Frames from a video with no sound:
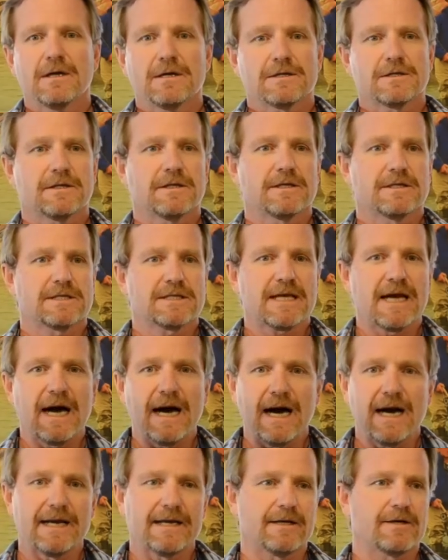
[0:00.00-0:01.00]
to the
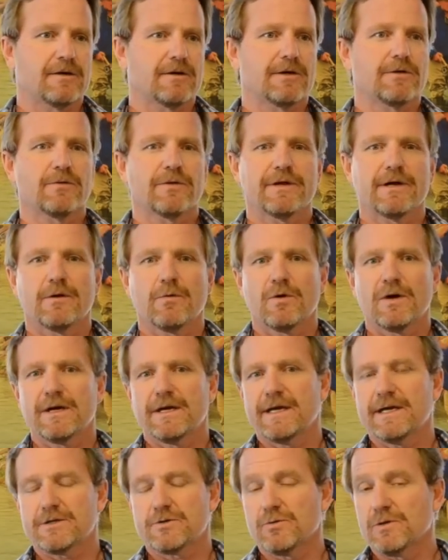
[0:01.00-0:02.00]
sky, you know, you were there one
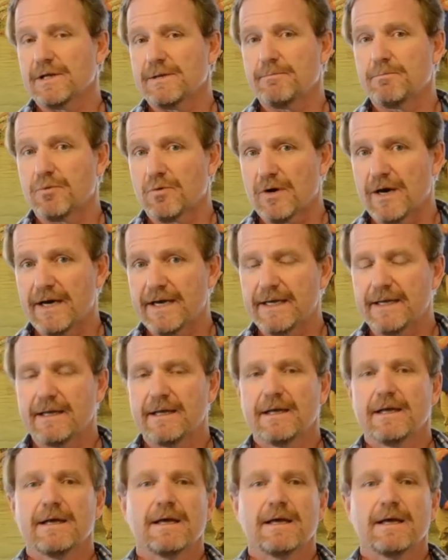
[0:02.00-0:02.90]
day, it's really bright,